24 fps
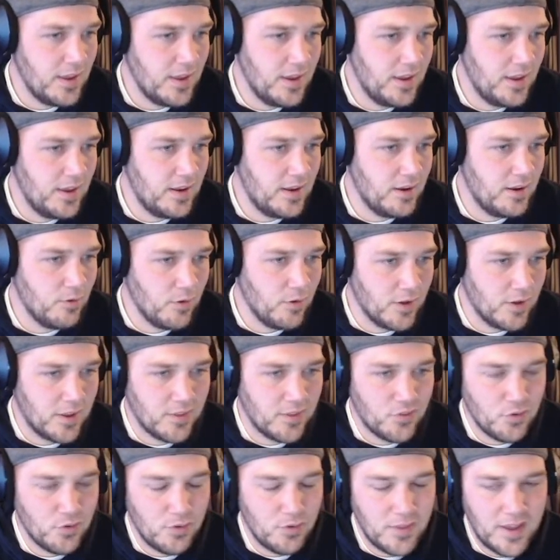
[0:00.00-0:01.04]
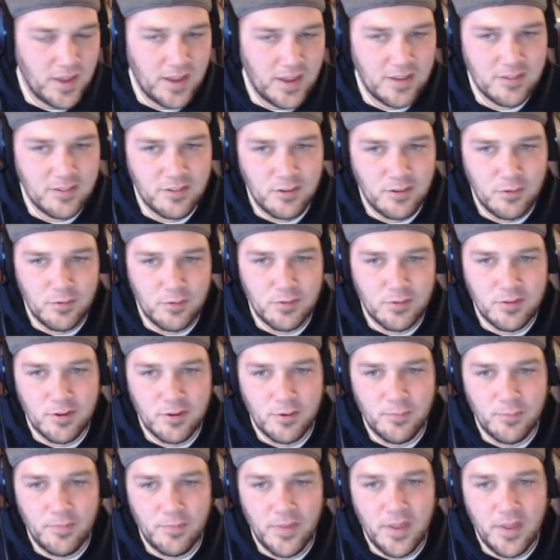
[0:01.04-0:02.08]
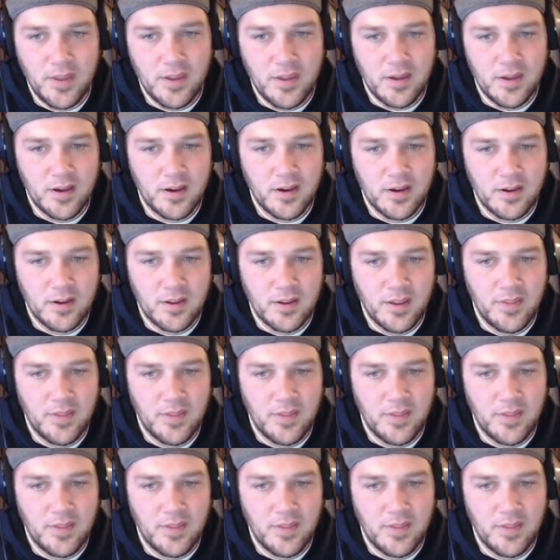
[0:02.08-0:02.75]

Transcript: and I want to get through that too. So. And